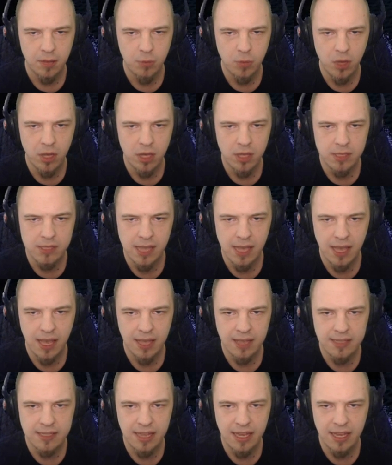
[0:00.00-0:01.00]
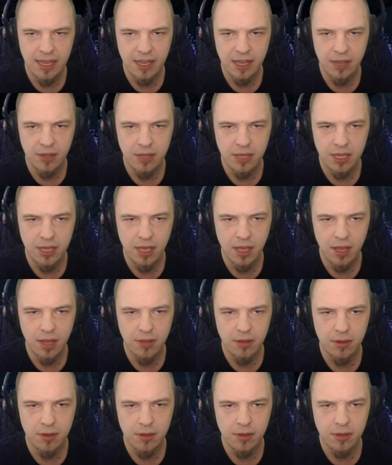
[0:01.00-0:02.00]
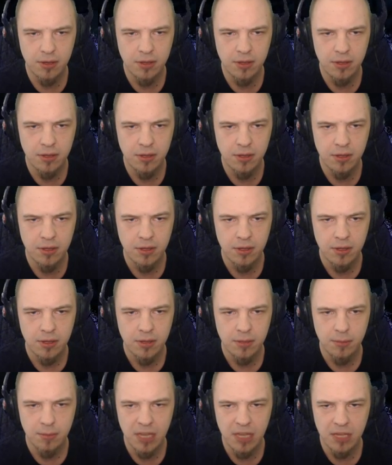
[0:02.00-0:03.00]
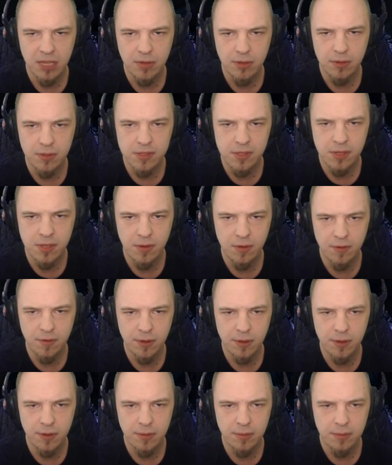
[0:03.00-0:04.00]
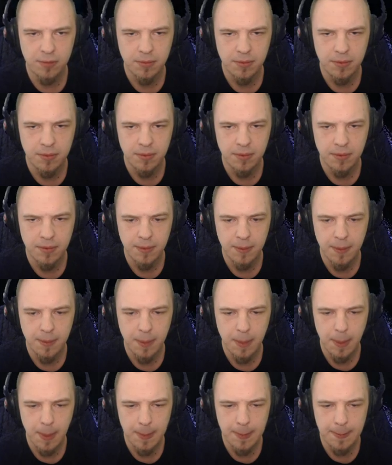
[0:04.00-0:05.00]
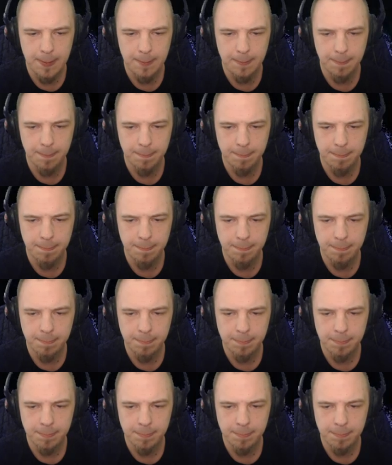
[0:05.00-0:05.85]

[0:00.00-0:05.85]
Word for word: Up one side, down the other metal sulfur. Hmm.